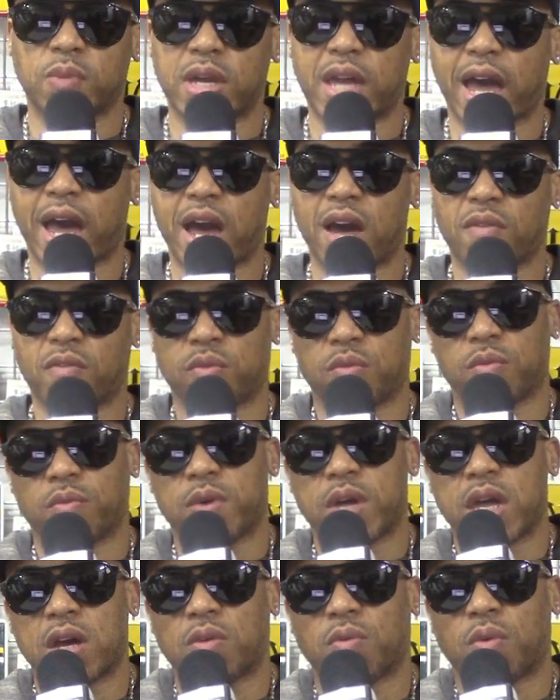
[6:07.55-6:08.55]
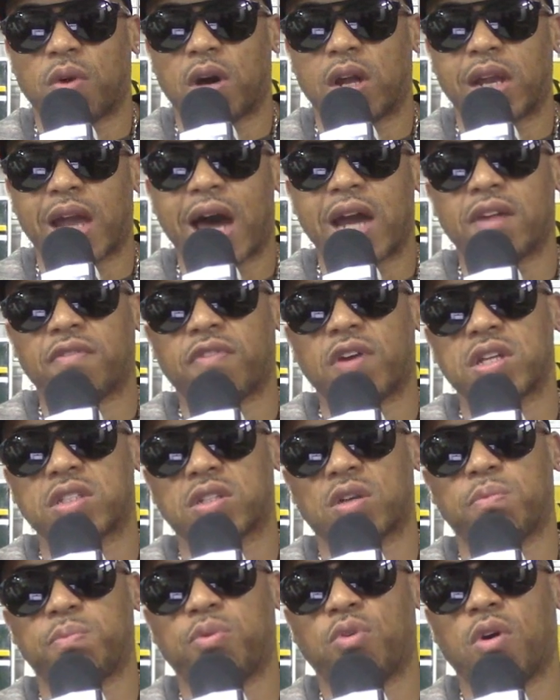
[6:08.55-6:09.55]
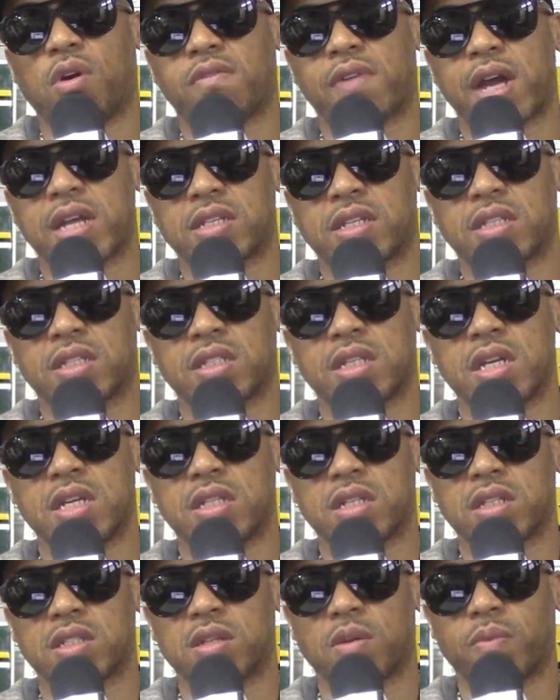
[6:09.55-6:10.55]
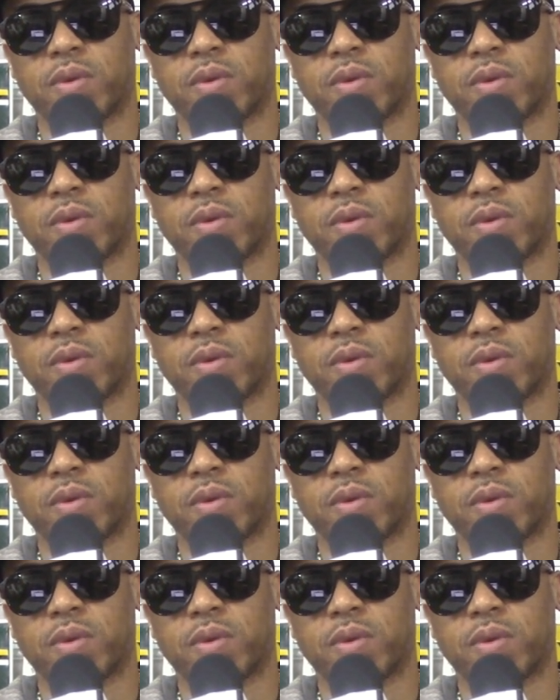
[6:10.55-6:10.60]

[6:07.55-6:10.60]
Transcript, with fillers: We have we a lot of us are poor righteous teachers,